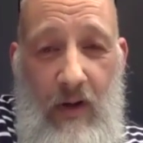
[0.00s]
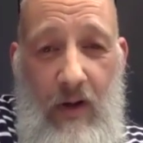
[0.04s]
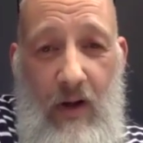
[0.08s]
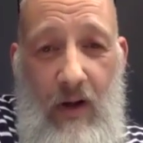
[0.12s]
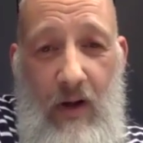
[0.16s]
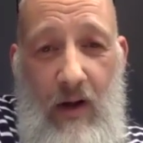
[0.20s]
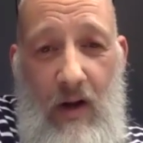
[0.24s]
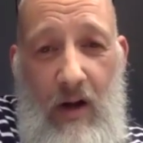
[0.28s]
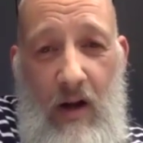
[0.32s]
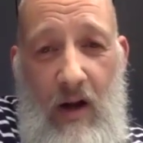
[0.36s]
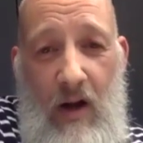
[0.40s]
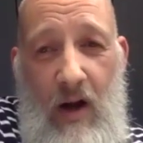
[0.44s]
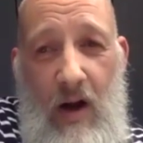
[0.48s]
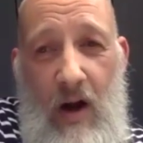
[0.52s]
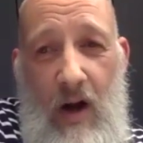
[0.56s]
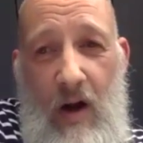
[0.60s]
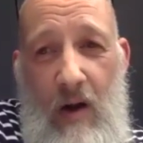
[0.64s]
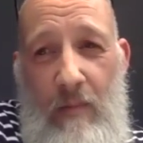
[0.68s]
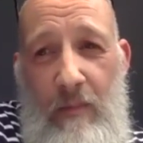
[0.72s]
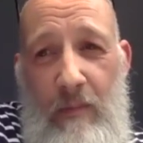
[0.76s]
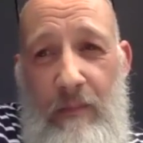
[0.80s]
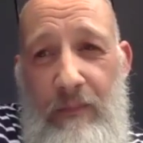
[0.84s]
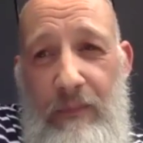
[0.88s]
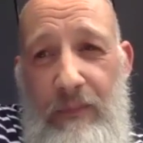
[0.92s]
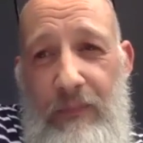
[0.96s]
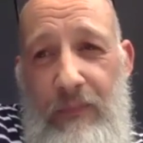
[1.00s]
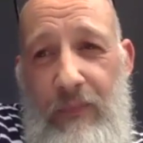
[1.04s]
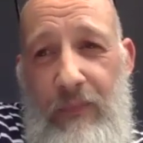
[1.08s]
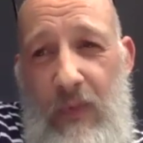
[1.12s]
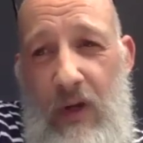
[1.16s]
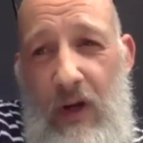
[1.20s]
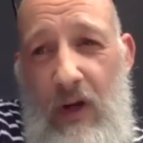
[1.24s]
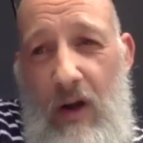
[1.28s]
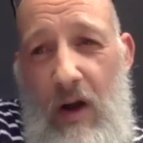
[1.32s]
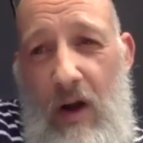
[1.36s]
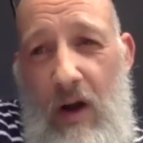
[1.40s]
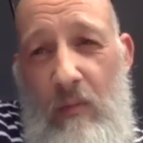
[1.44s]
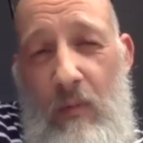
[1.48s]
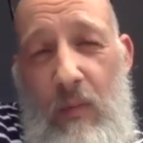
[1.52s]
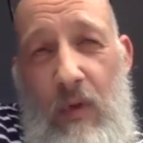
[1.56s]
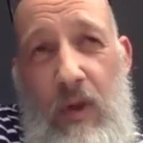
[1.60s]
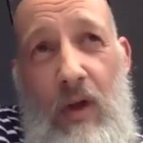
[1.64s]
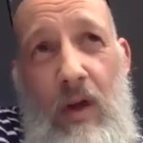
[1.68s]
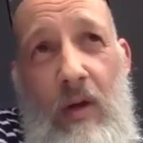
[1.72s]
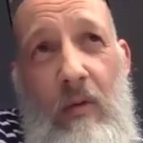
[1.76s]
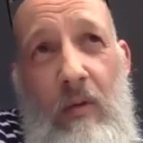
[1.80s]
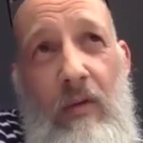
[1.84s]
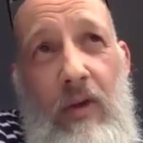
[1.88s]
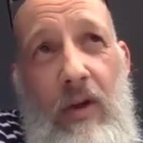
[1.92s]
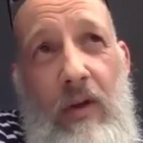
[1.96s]
Um,
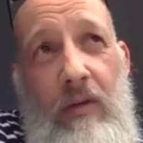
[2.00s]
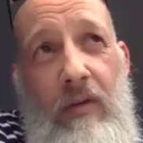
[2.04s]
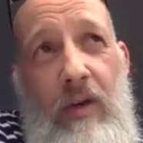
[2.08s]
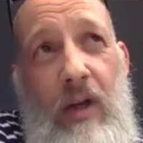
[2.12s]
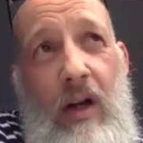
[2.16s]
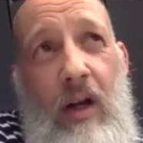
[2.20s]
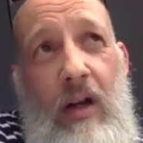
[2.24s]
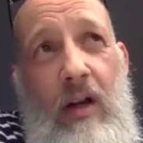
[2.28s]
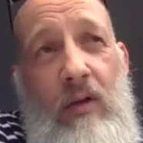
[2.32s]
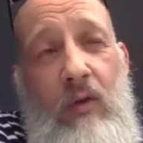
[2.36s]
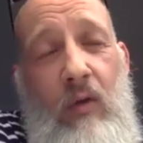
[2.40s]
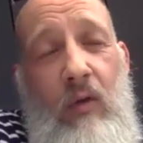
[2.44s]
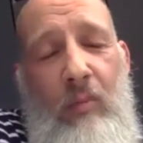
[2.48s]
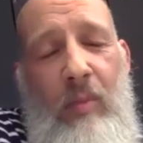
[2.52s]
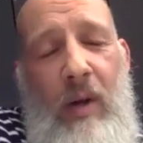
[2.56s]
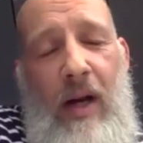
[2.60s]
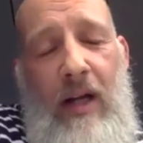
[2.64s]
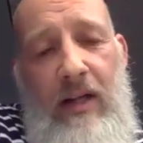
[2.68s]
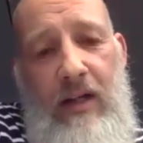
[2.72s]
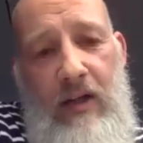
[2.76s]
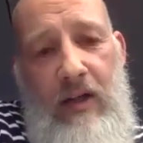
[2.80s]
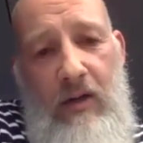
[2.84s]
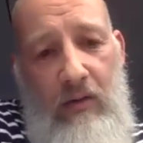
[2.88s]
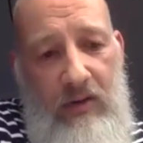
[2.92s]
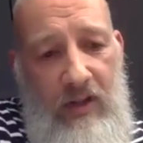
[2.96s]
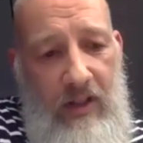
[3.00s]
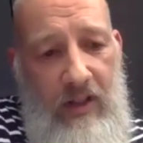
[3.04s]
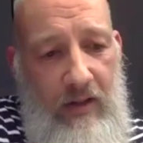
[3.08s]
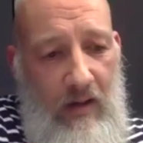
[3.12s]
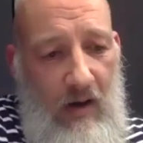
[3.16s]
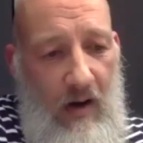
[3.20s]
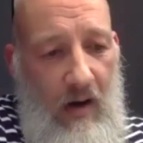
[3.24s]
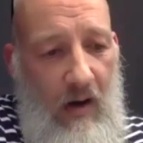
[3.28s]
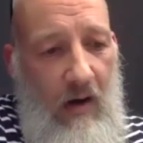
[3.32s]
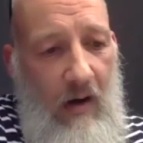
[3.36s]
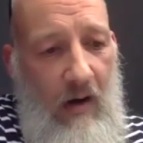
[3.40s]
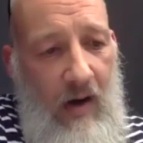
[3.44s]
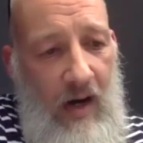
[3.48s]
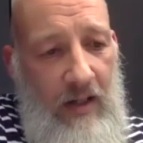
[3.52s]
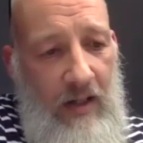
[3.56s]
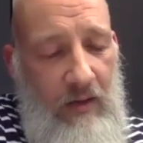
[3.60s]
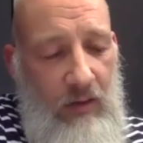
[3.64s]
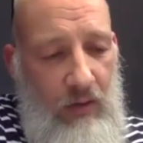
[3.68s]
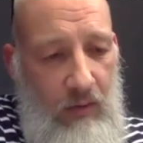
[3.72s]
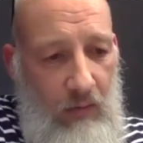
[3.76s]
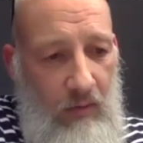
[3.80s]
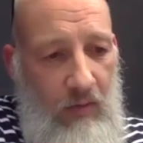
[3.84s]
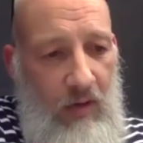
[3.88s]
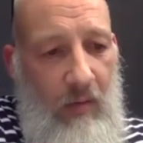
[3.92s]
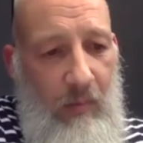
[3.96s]
the, the, the kind of sort of pedagogy that I
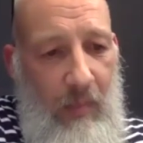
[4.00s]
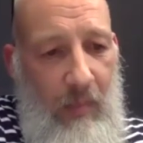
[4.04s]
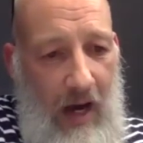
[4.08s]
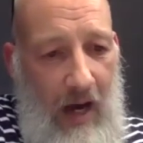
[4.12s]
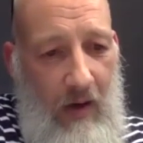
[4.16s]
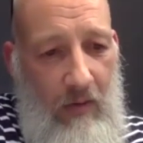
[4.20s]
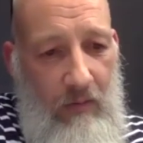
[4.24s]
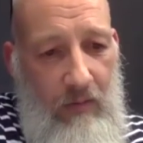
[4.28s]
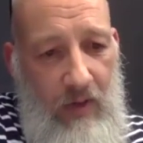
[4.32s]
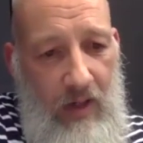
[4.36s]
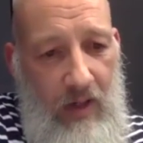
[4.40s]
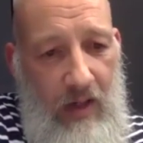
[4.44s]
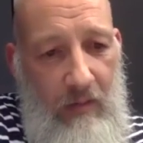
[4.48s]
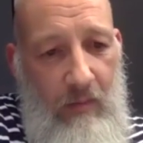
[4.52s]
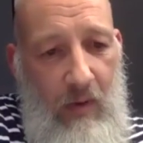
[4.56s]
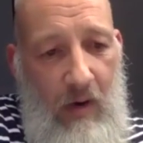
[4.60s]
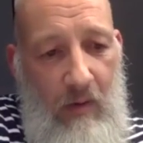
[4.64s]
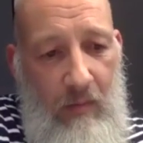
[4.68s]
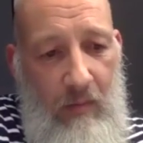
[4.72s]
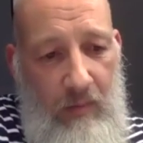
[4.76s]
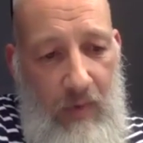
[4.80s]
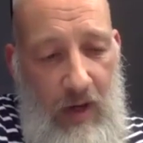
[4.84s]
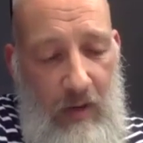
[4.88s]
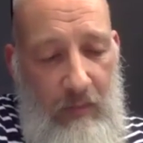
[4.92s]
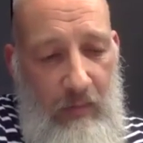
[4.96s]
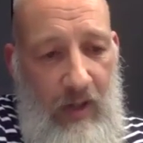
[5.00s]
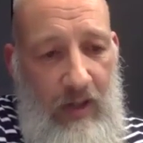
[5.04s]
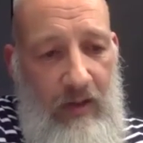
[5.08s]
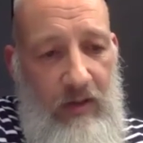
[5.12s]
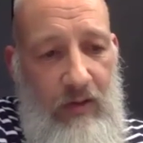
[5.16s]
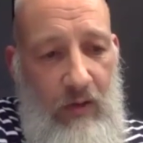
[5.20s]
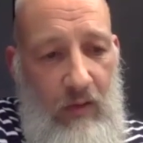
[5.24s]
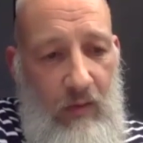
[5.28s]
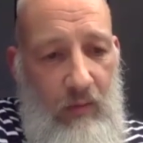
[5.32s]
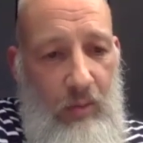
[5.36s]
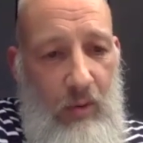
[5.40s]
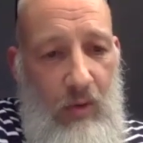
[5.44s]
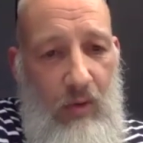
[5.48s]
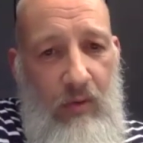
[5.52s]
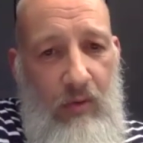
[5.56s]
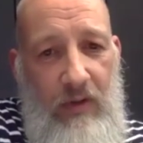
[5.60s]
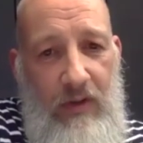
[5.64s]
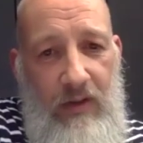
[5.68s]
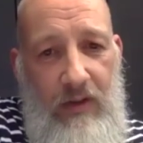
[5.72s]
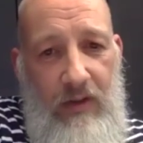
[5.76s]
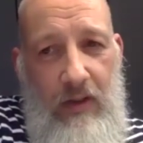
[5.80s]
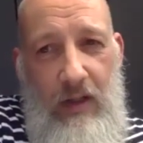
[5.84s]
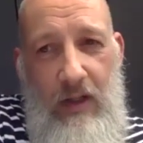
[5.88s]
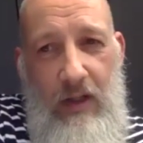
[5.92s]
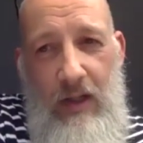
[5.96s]
talk about in my in my two
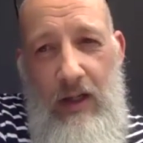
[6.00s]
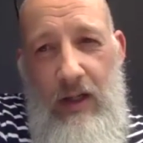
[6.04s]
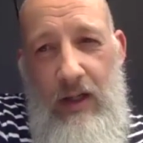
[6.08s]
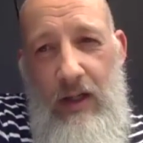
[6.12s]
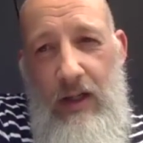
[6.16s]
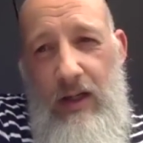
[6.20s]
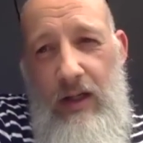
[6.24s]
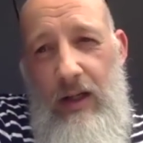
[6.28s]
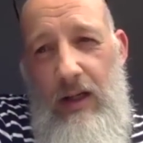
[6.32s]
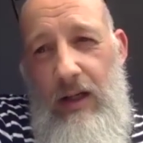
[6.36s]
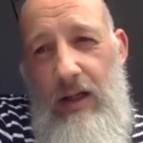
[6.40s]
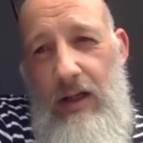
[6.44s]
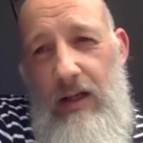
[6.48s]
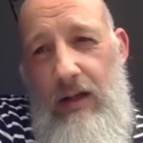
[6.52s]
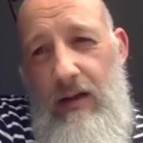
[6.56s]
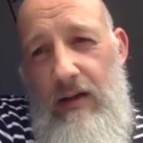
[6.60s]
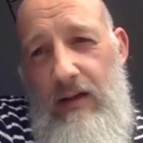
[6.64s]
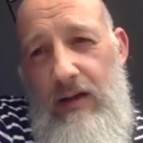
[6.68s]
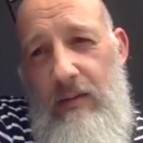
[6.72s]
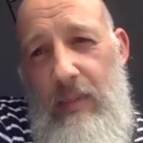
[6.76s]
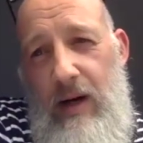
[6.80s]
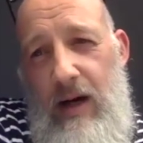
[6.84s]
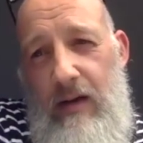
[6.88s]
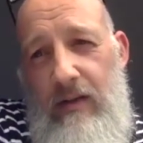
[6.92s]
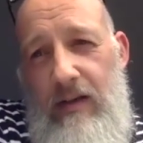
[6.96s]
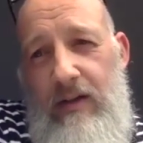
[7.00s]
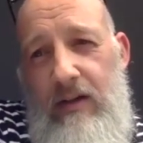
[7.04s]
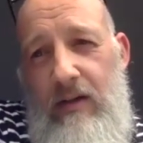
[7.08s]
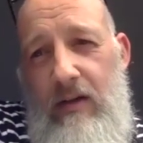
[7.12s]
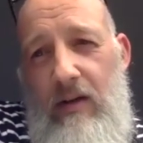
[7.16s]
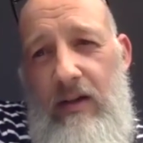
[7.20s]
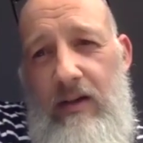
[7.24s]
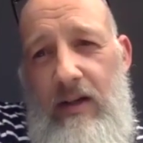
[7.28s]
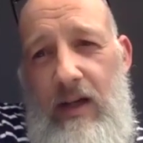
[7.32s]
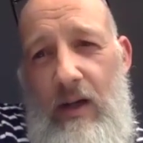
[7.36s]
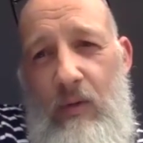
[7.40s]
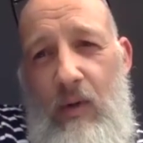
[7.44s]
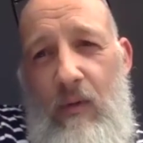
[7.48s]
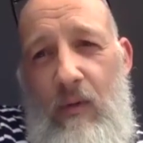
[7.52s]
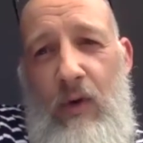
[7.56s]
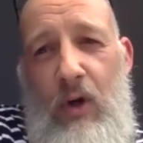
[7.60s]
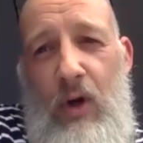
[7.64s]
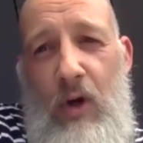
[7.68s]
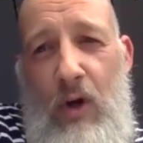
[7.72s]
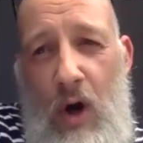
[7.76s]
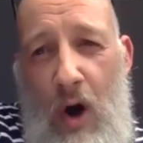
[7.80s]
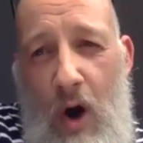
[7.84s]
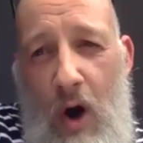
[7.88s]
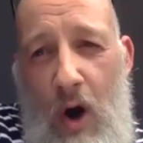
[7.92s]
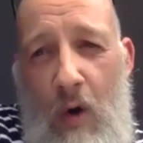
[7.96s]
books is about this idea of
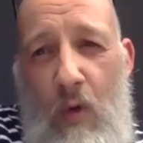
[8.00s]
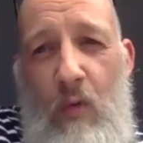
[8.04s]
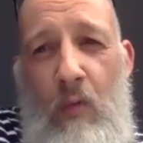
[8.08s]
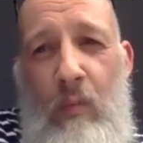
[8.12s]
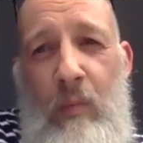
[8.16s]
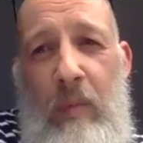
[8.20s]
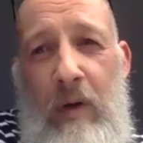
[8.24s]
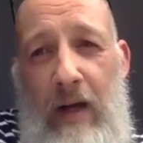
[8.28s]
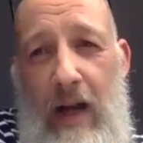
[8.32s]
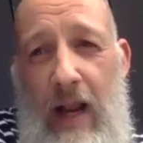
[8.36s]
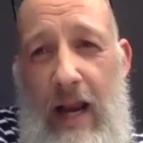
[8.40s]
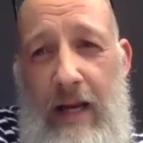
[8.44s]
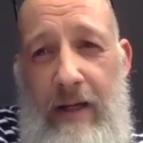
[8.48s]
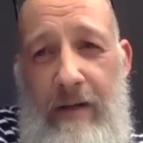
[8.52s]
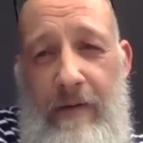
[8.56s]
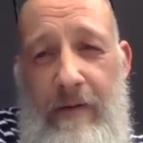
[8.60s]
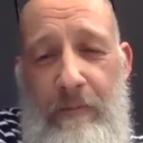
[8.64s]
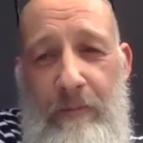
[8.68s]
co-play.